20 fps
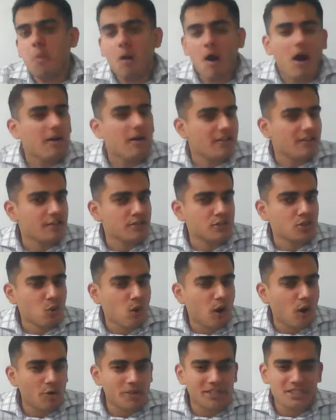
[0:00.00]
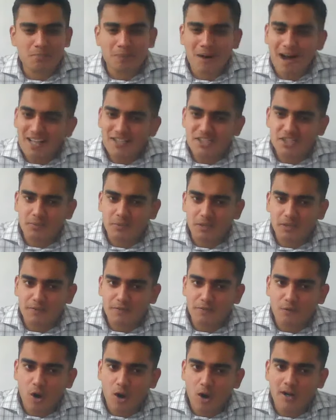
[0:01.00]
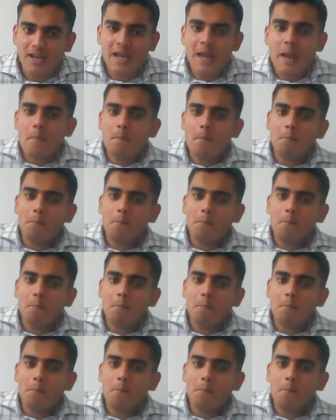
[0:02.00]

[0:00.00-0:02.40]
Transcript: parties who are responsible for